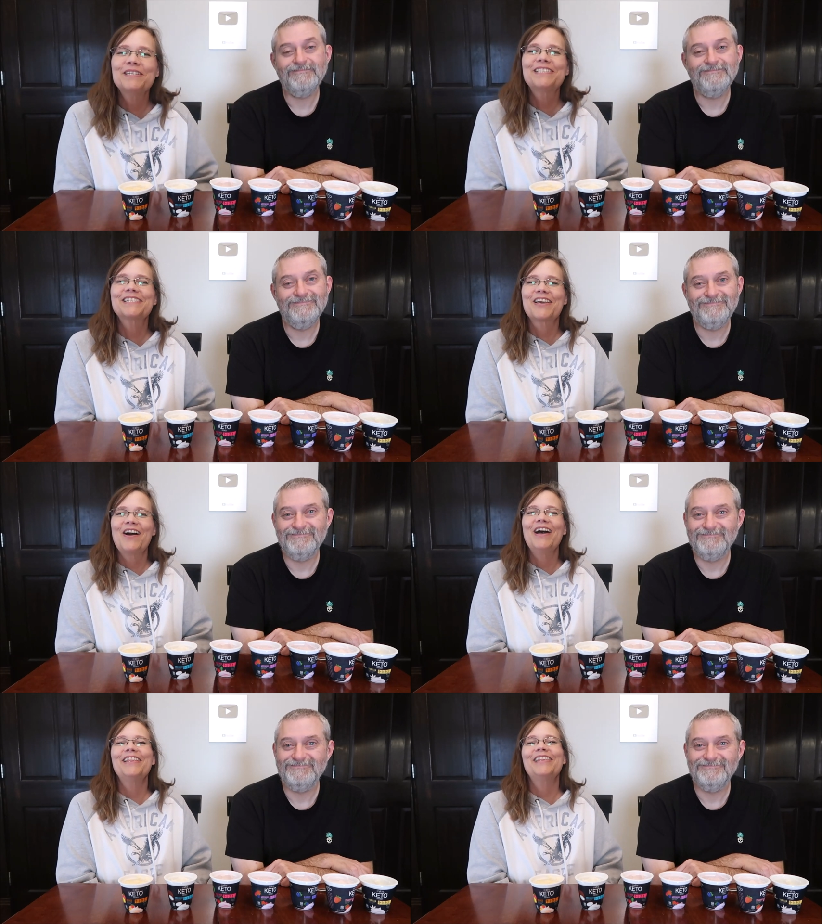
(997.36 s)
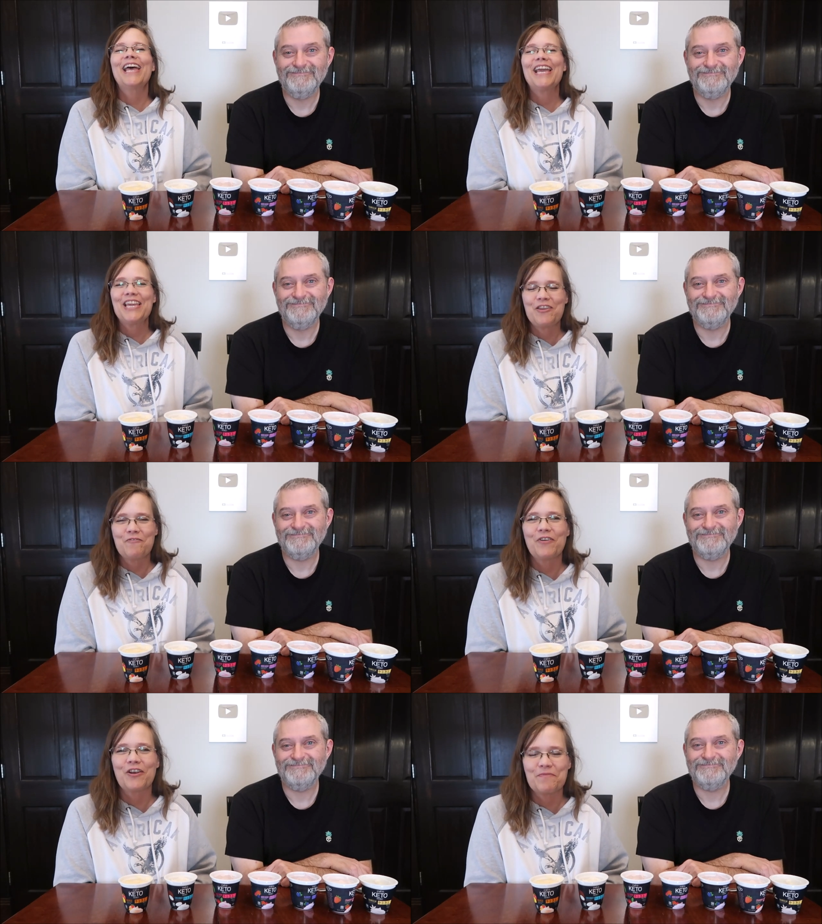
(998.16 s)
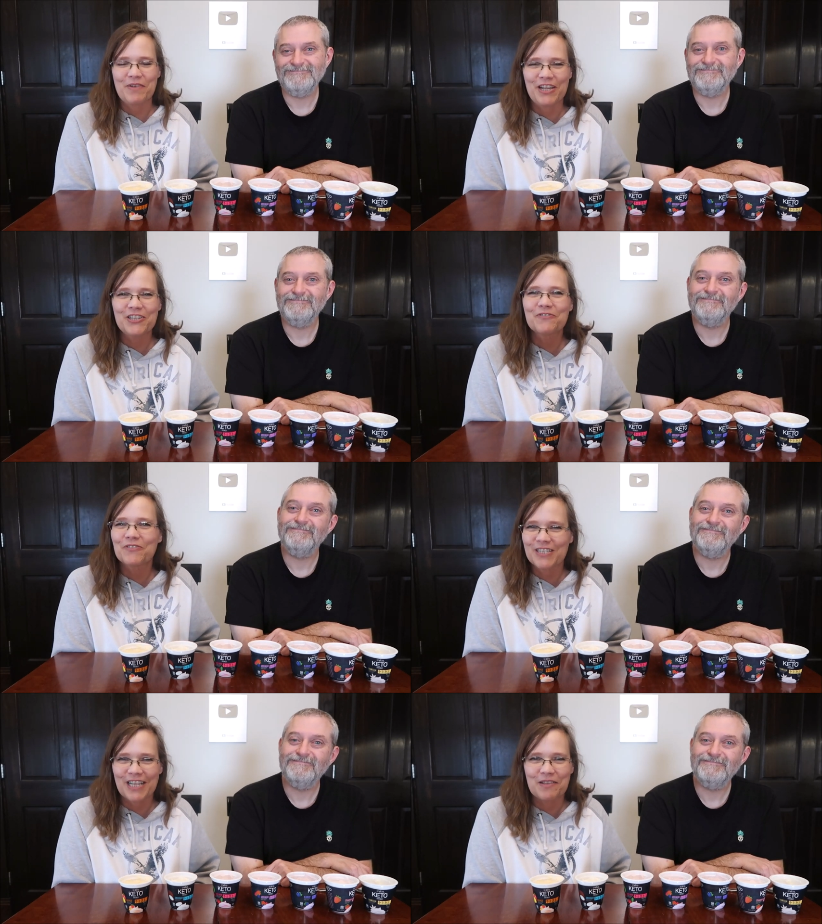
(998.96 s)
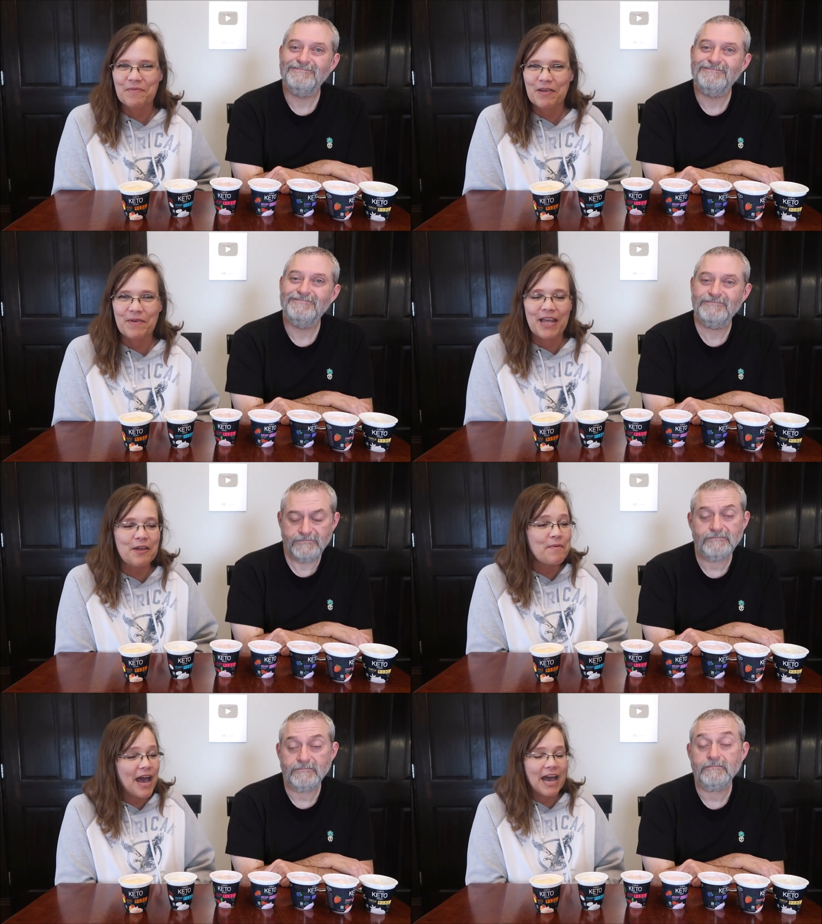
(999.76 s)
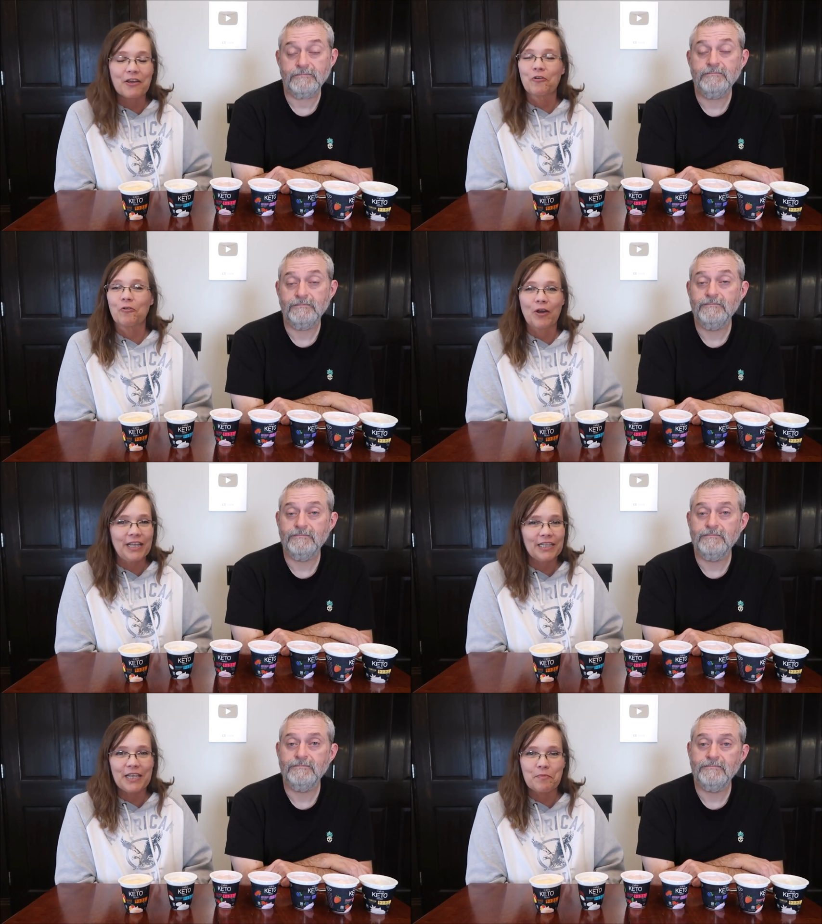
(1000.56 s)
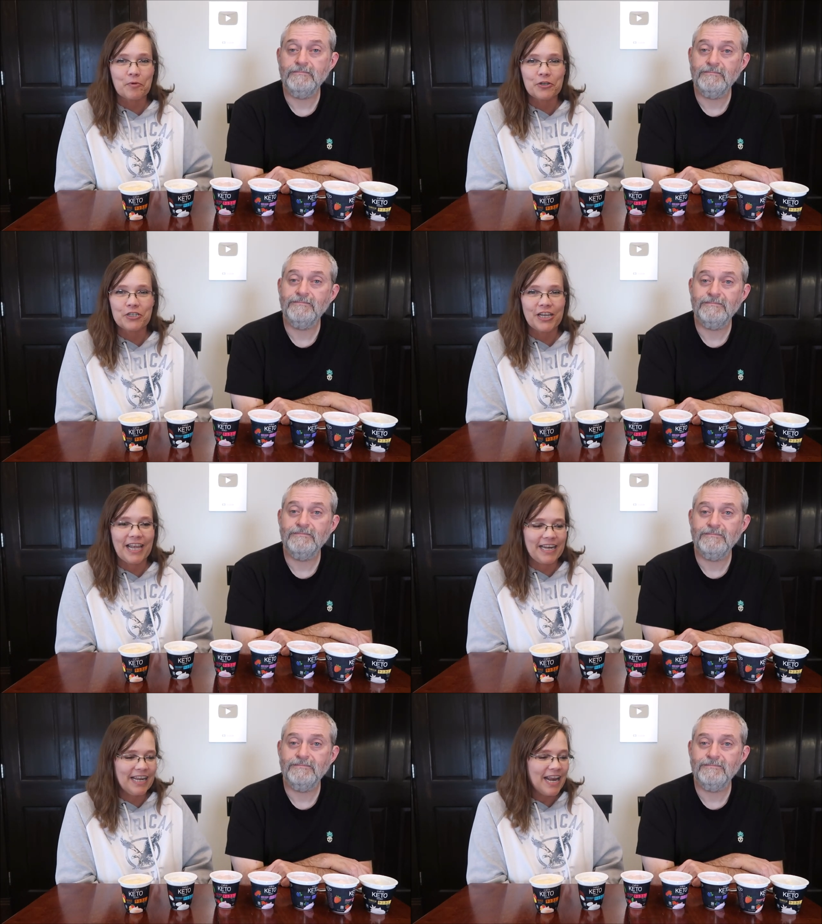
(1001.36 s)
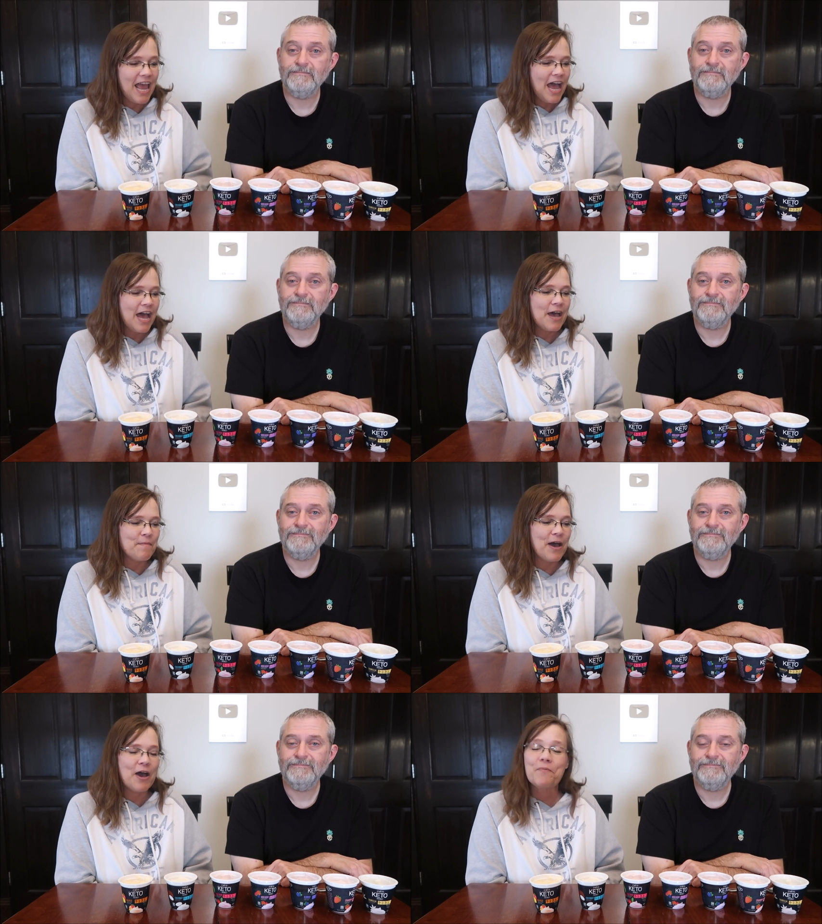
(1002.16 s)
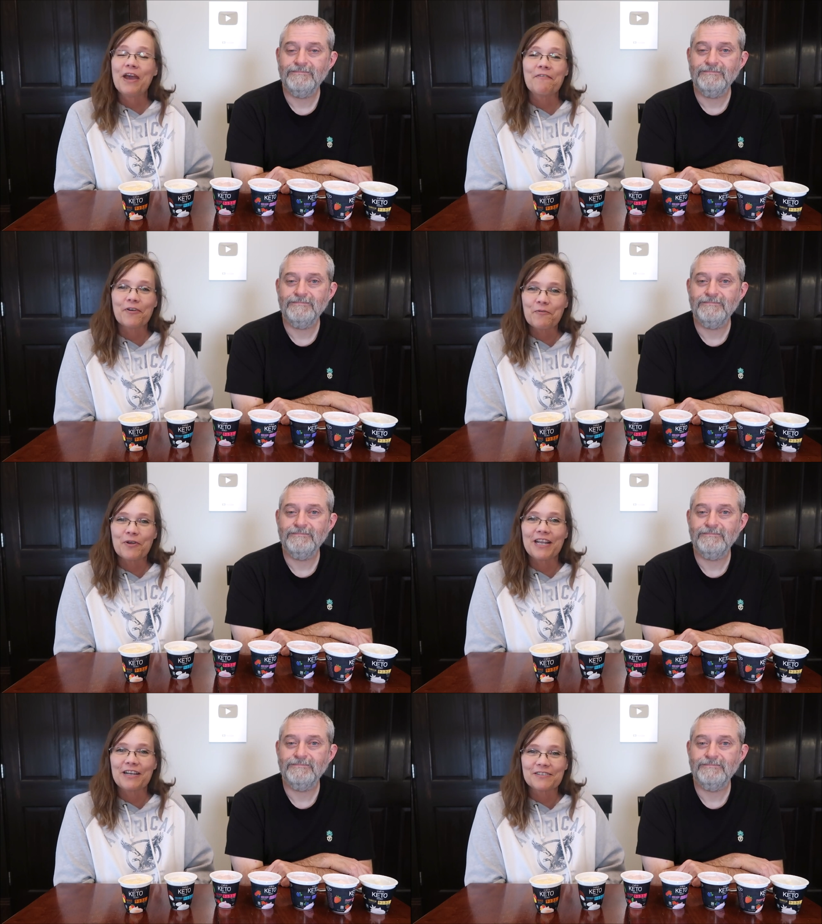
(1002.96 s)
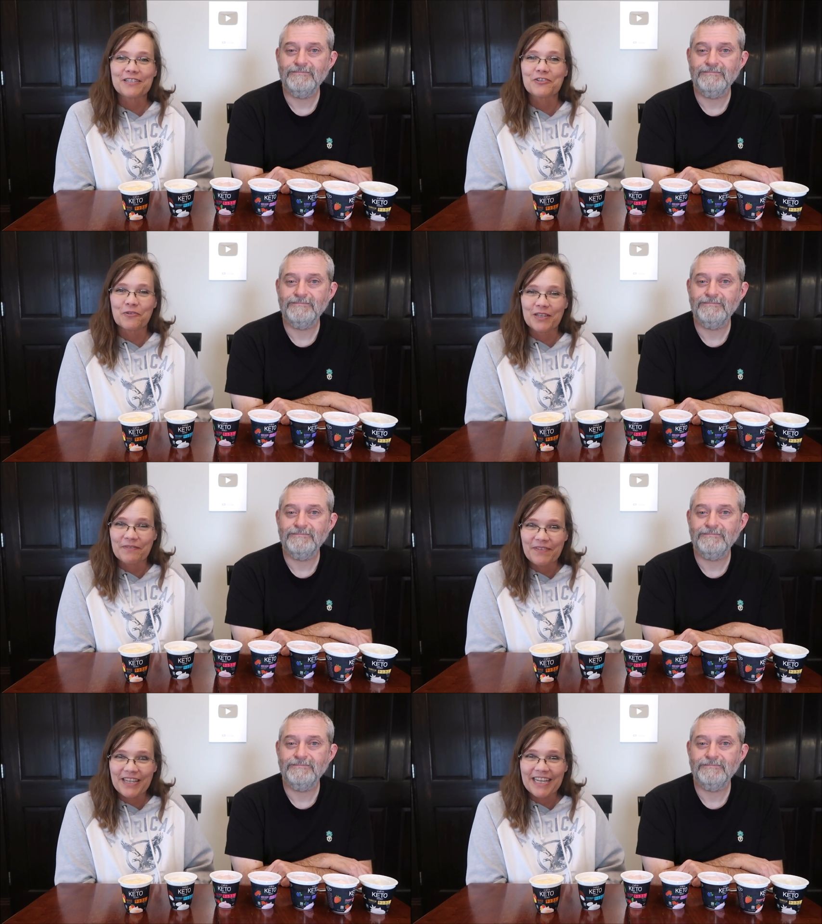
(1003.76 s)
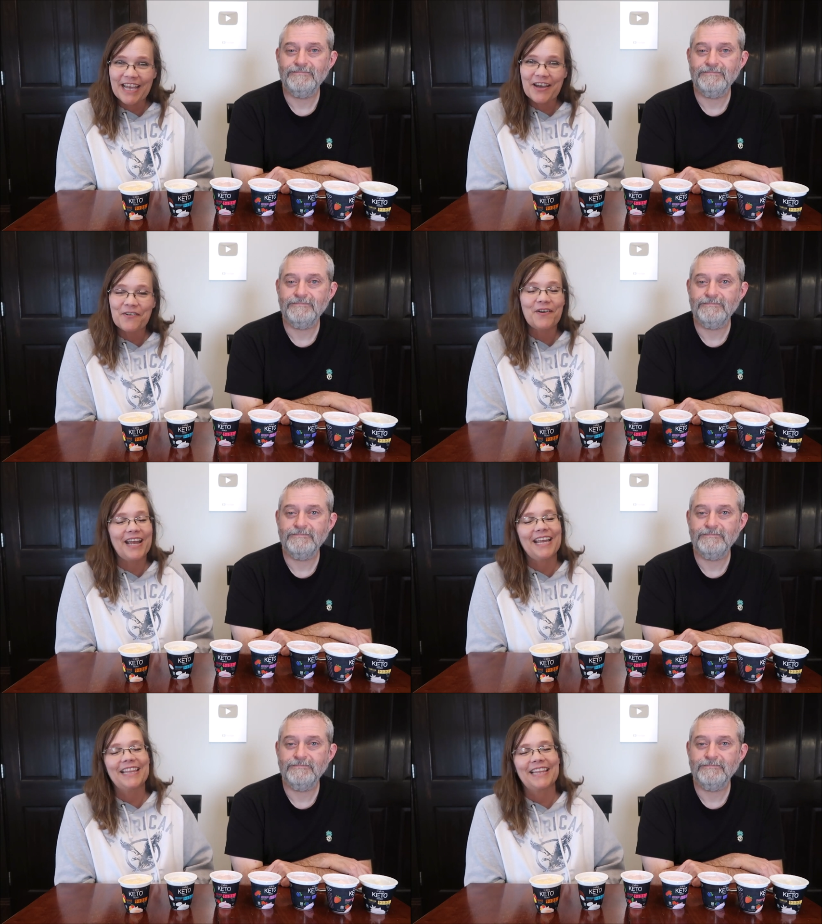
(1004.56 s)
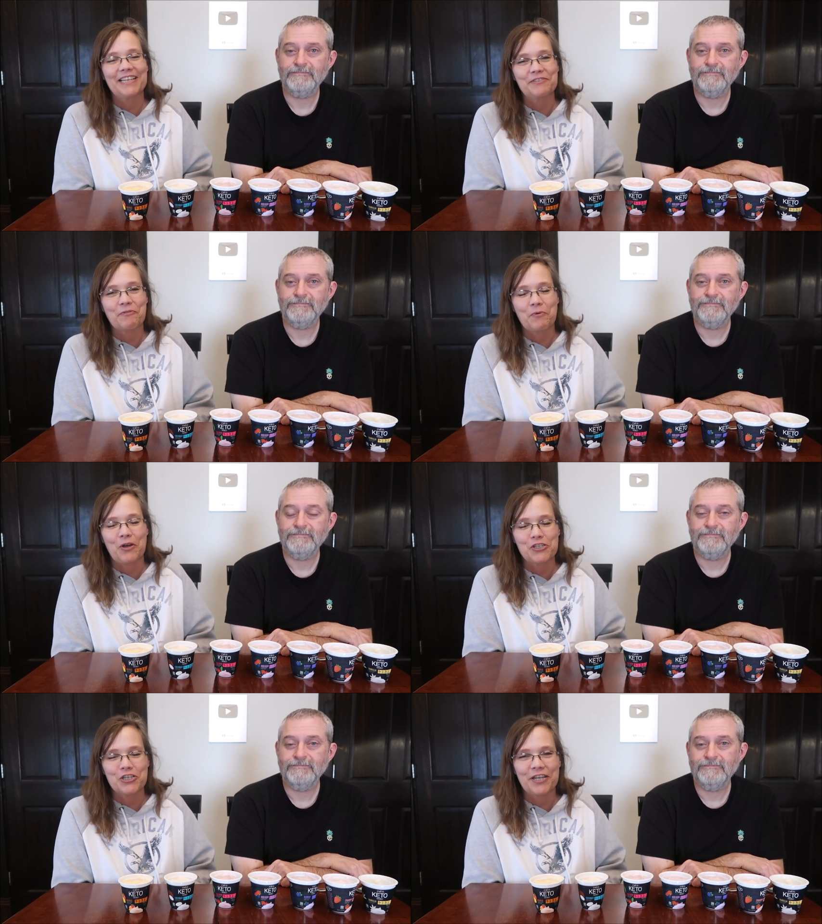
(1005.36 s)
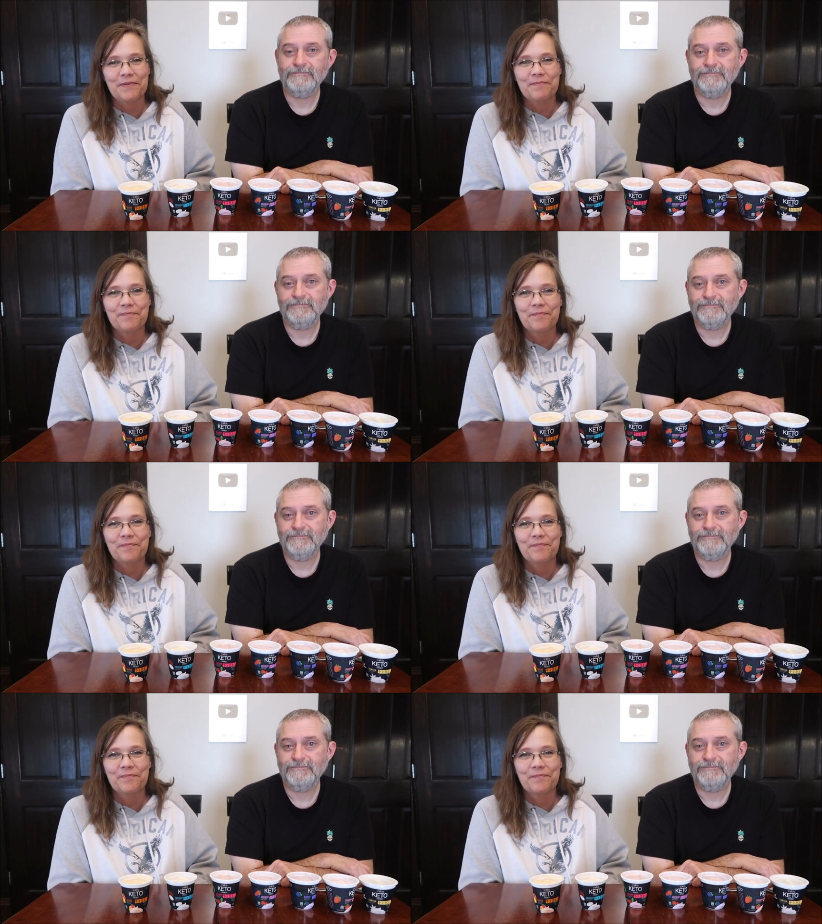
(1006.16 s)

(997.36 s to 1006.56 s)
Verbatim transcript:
Speaker 1: but Scott, thank you very much for telling me about them. I greatly appreciate it. Um, I hope everyone else enjoyed the video and thanks for watching.